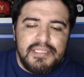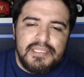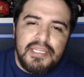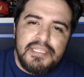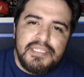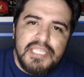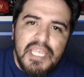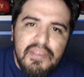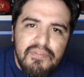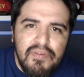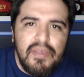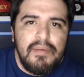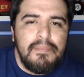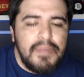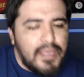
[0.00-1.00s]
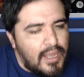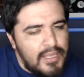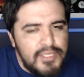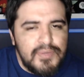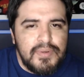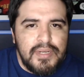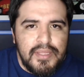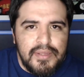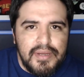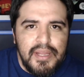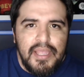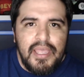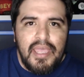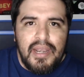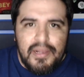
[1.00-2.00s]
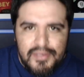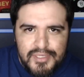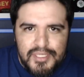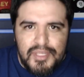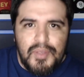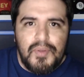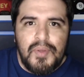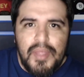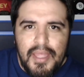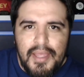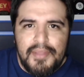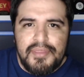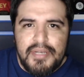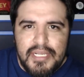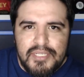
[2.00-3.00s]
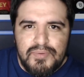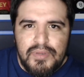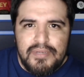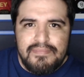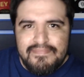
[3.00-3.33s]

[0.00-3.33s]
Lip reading: Stay safe, be kind to one another, and I'll see you at the next one.